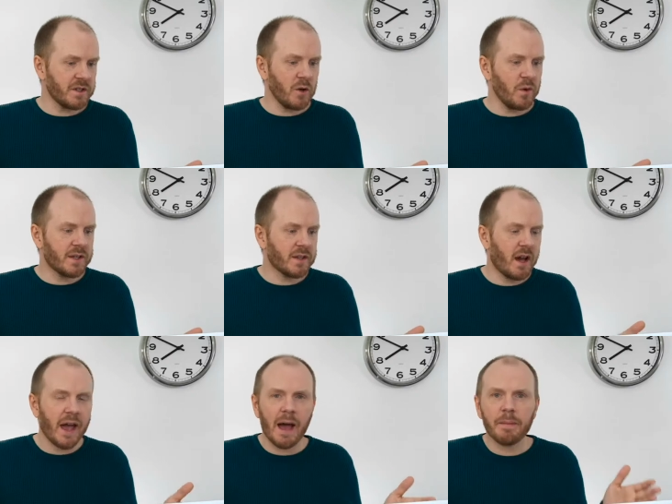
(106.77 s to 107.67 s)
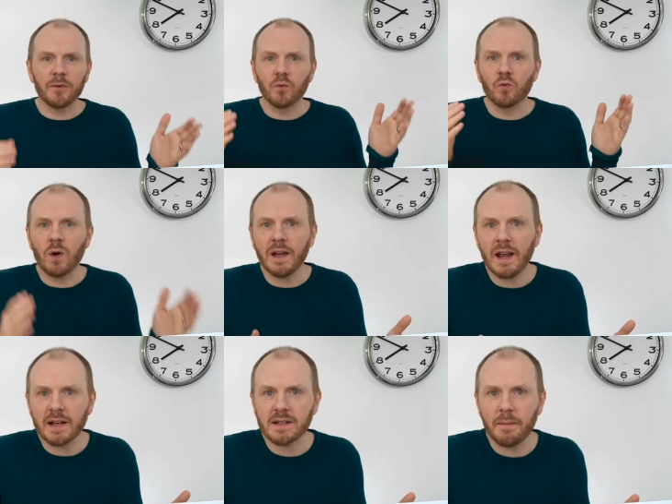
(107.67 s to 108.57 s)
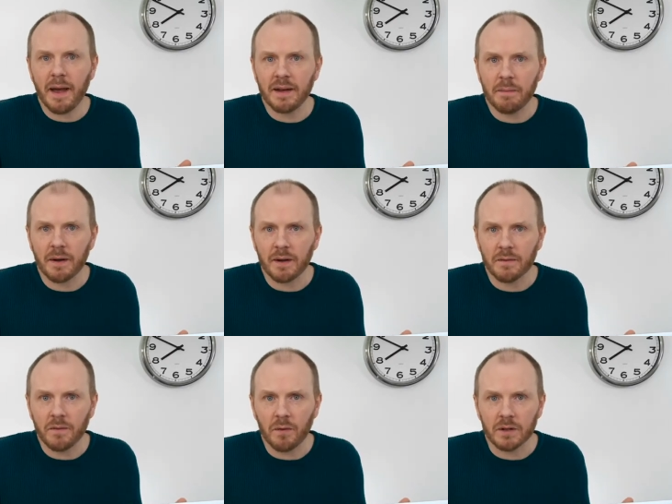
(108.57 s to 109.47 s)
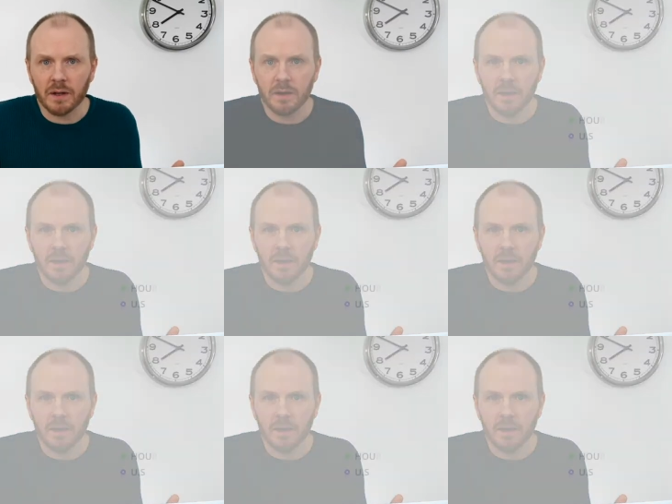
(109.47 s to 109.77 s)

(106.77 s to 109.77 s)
thing we saw happen right as the pandemic unfolded.